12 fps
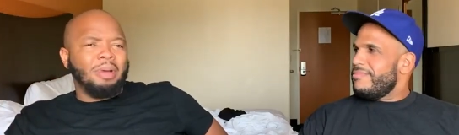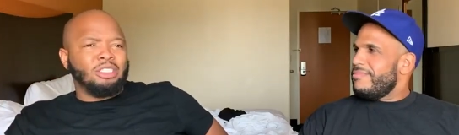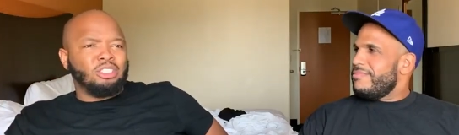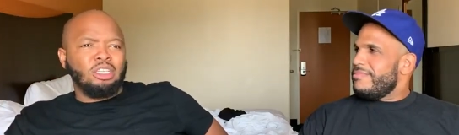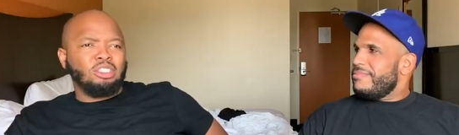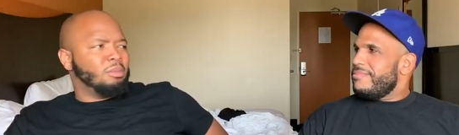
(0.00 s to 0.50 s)
Speaker 1: You might
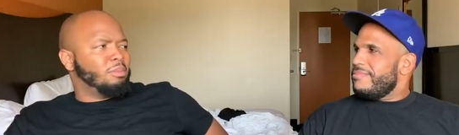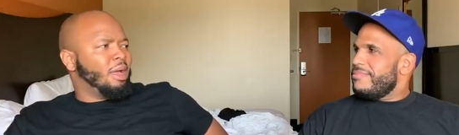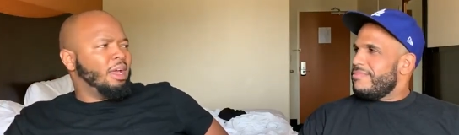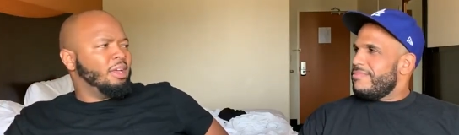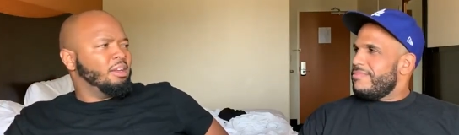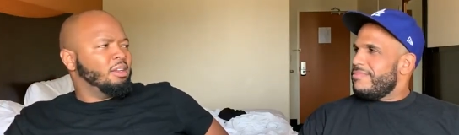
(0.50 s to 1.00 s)
change your
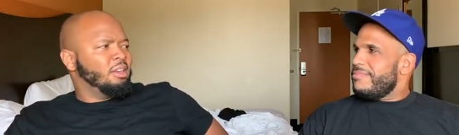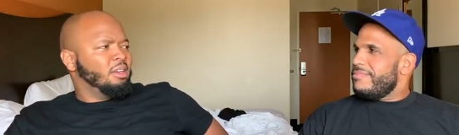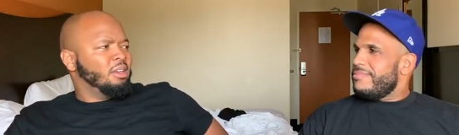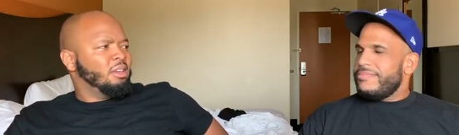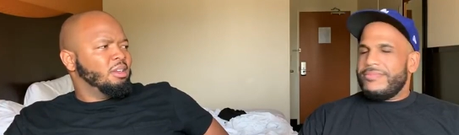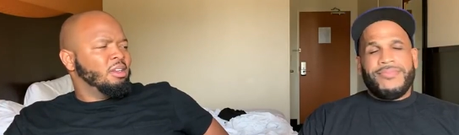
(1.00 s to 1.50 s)
mind.
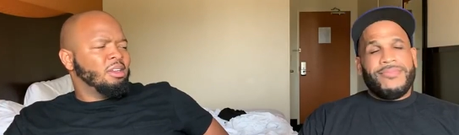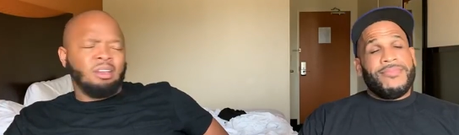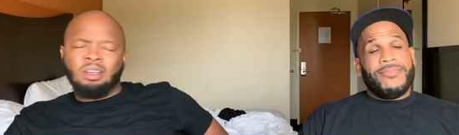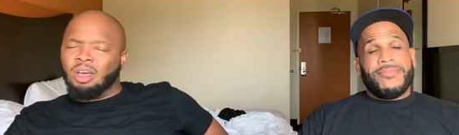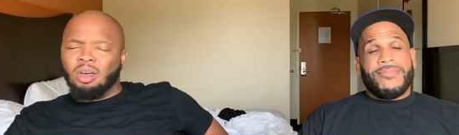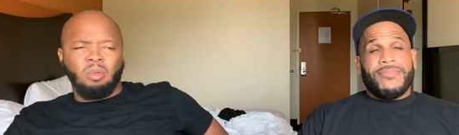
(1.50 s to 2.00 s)

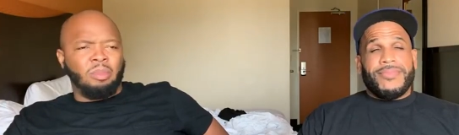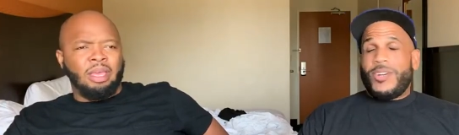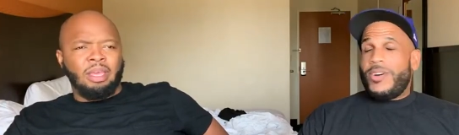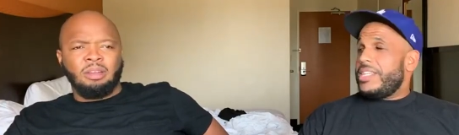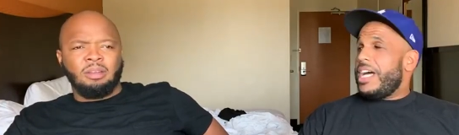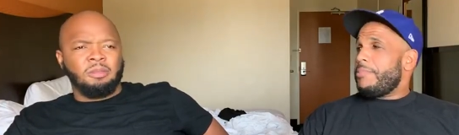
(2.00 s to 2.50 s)
No, man. So
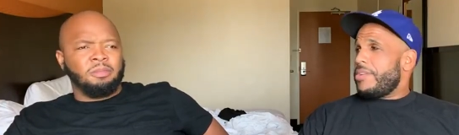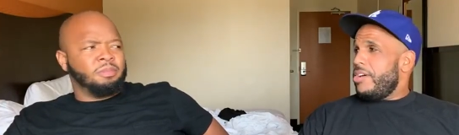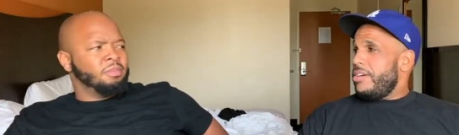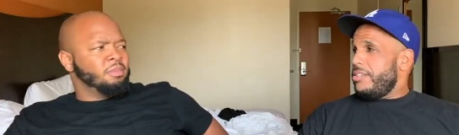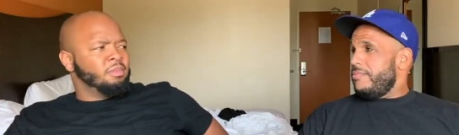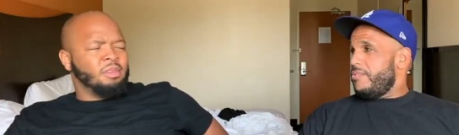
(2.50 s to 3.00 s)
adopt a
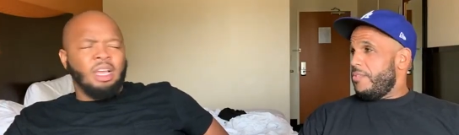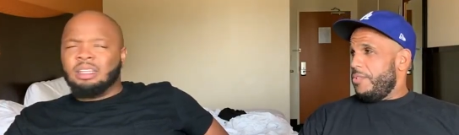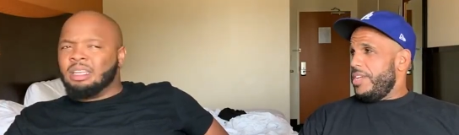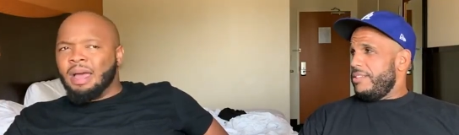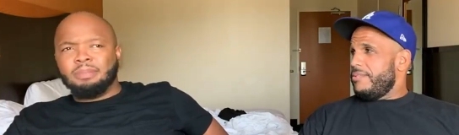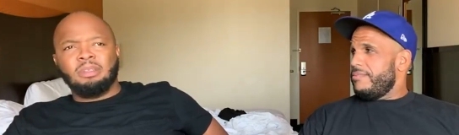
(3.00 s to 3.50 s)
dog for free.
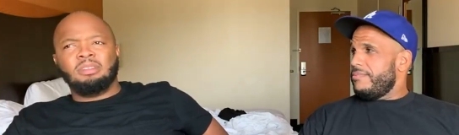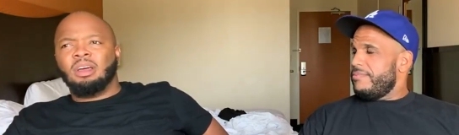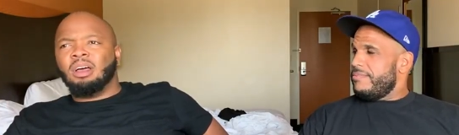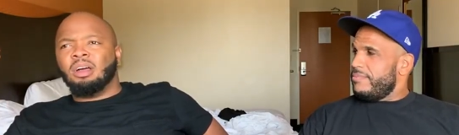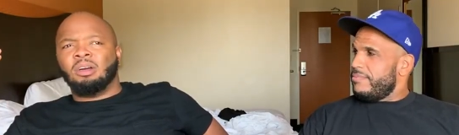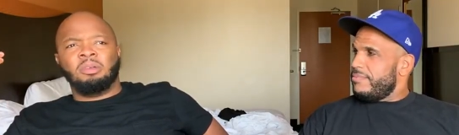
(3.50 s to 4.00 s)
Adopt a
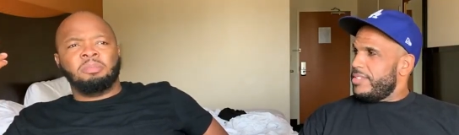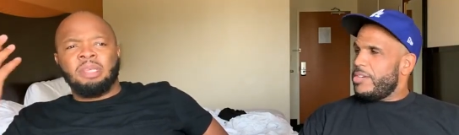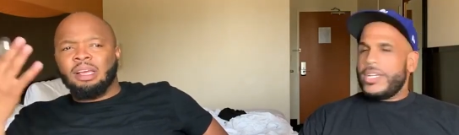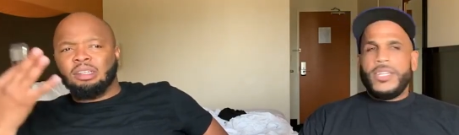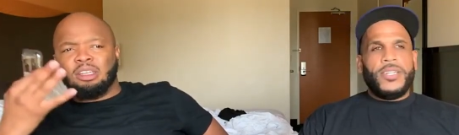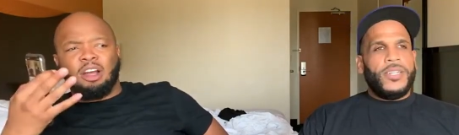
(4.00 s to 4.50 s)
dog or okay.
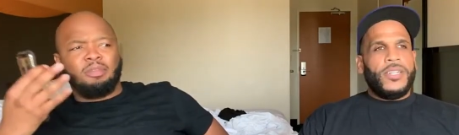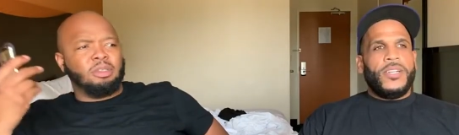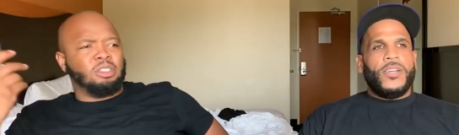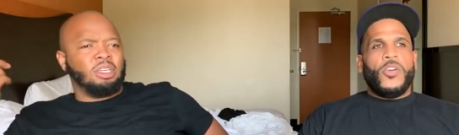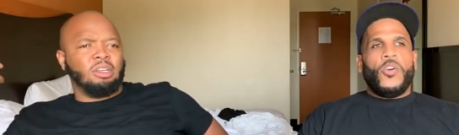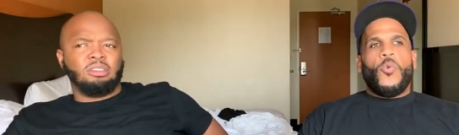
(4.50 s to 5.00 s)
take a dog from the
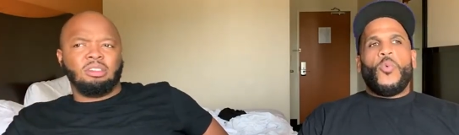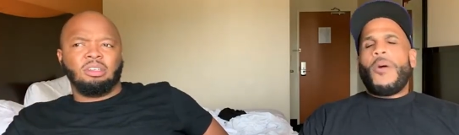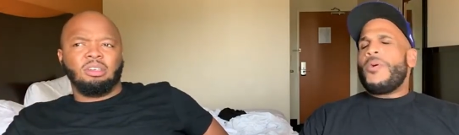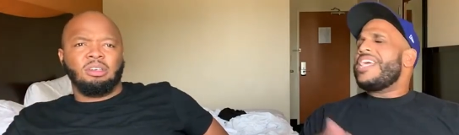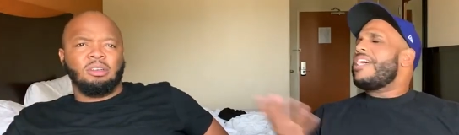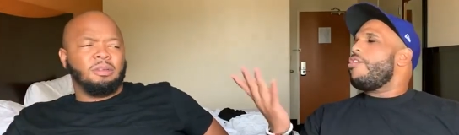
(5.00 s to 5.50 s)
shelter. Well, I
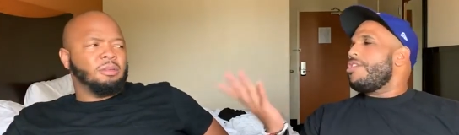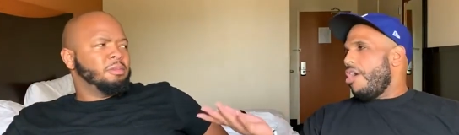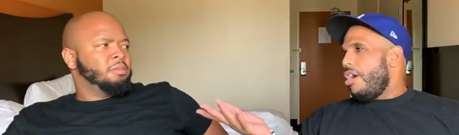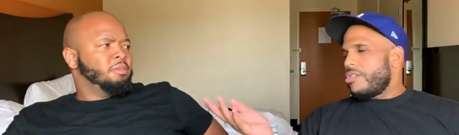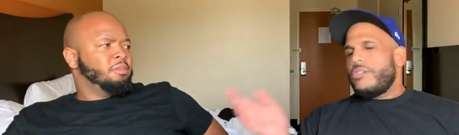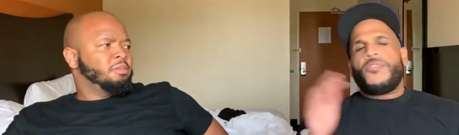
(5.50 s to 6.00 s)
want to get another a
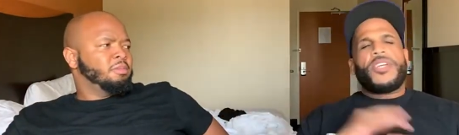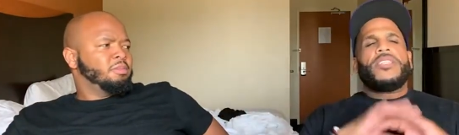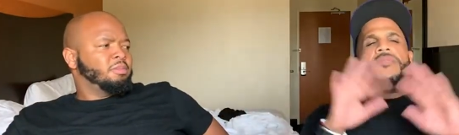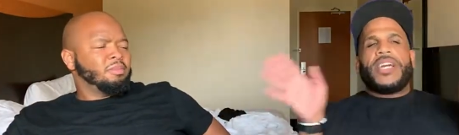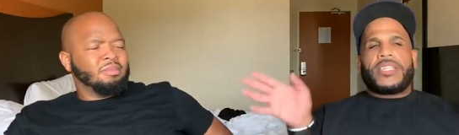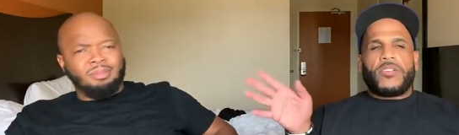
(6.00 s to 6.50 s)
Speaker 2: dog. So forget the
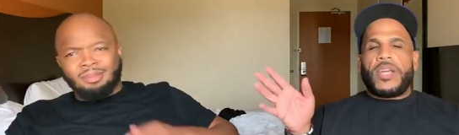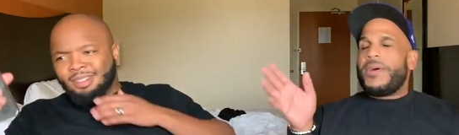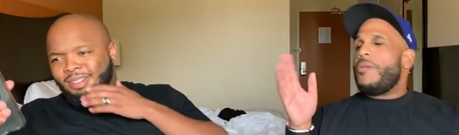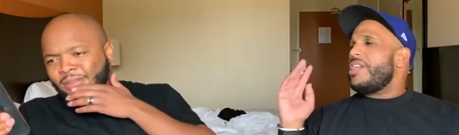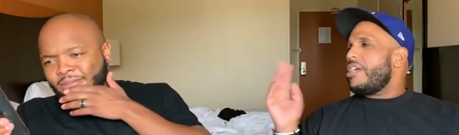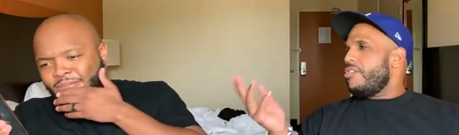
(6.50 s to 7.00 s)
fact that okay, but I
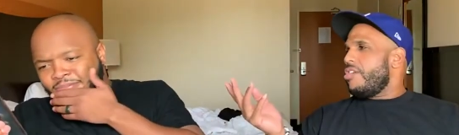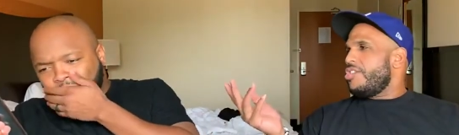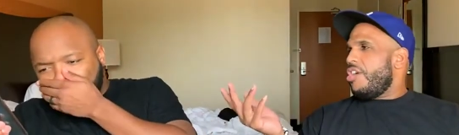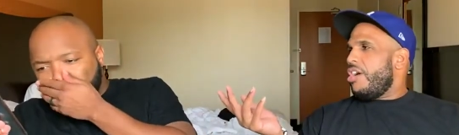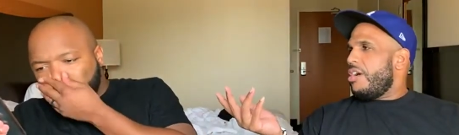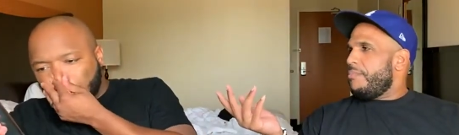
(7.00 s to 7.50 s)
want to get another a
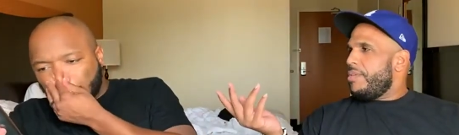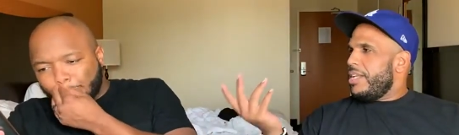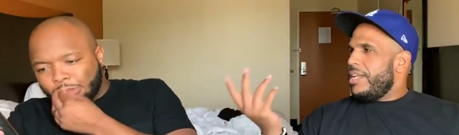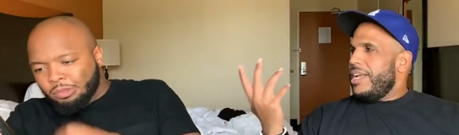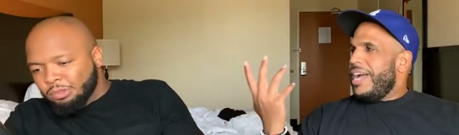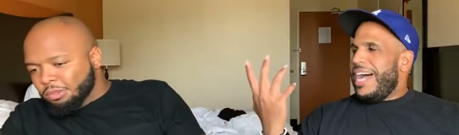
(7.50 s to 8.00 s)
dog. But
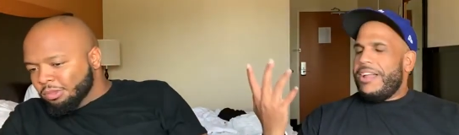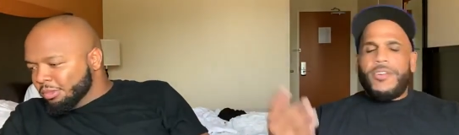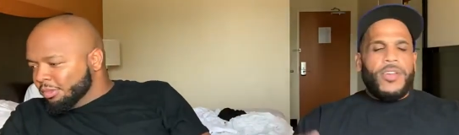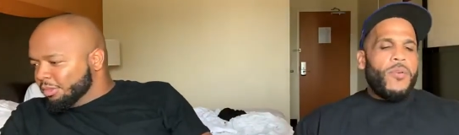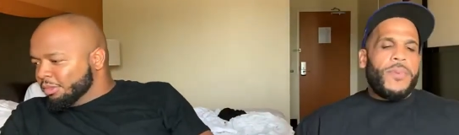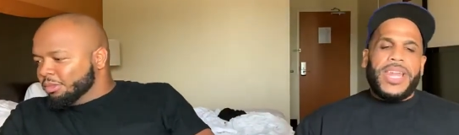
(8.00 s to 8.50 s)
I don't
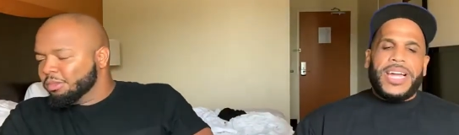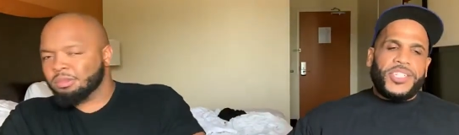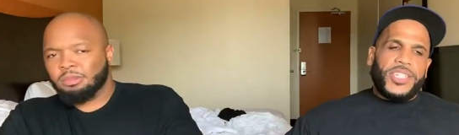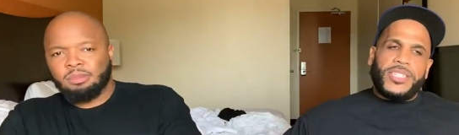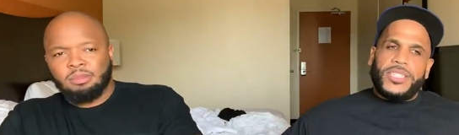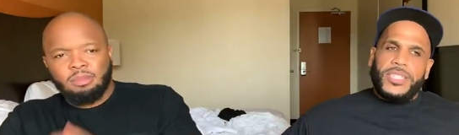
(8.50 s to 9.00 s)
know, man. I
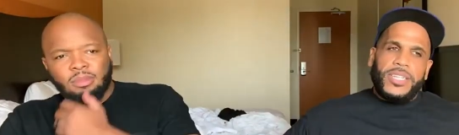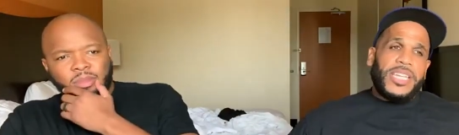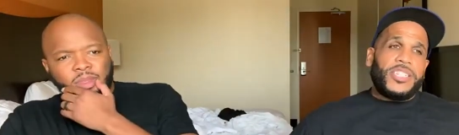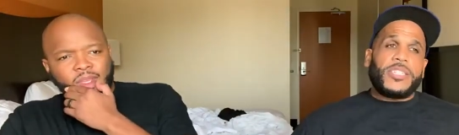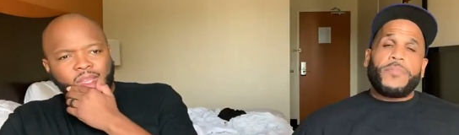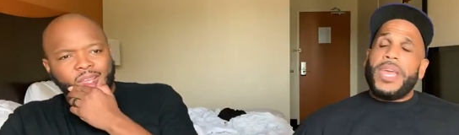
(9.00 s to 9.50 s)
just it
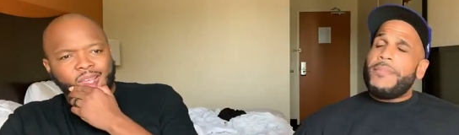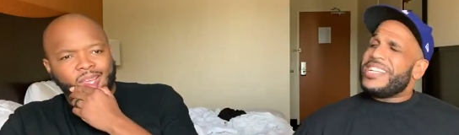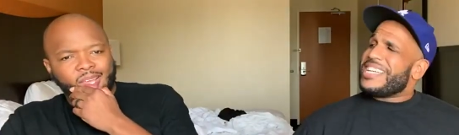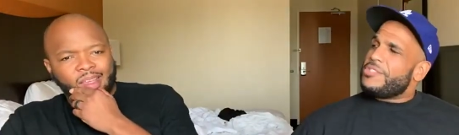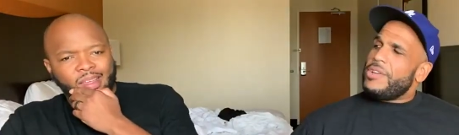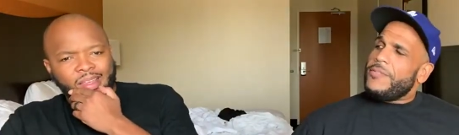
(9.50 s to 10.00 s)
just made me
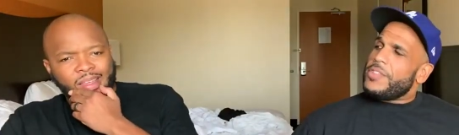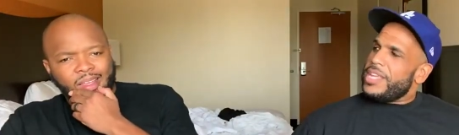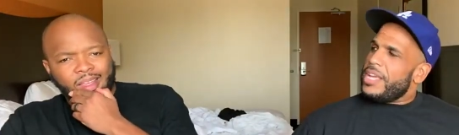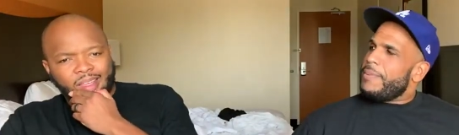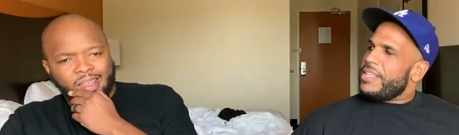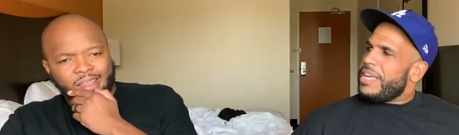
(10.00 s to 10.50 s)
like. Do you ever
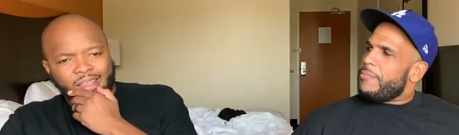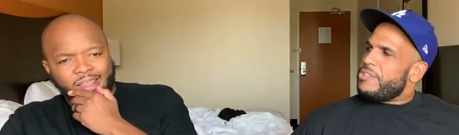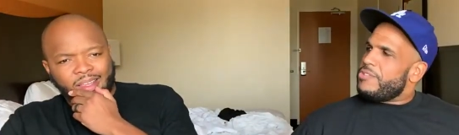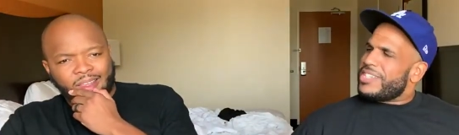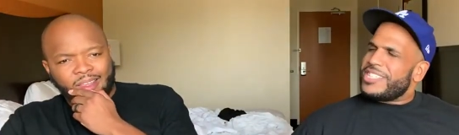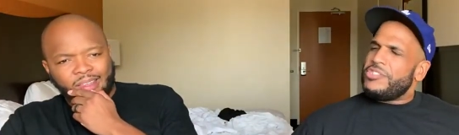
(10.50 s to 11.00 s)
think about that when you
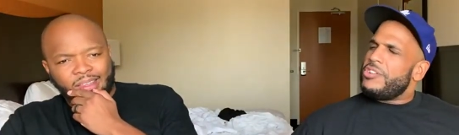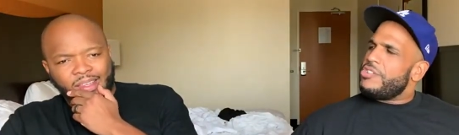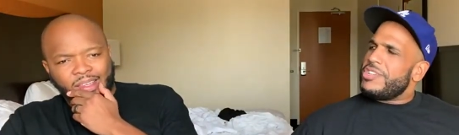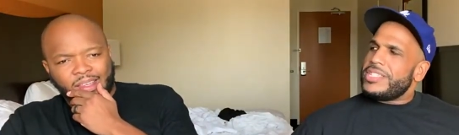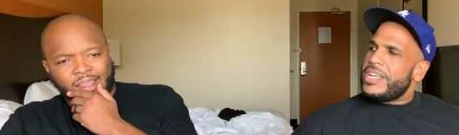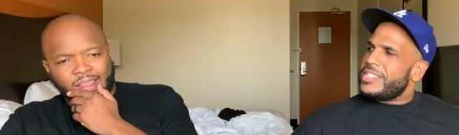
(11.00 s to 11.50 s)
because you know
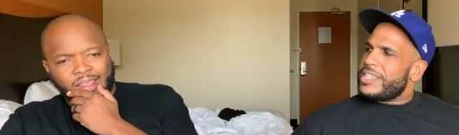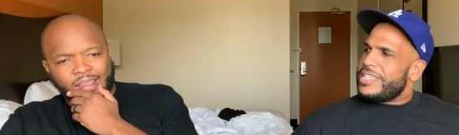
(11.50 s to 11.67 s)
your son's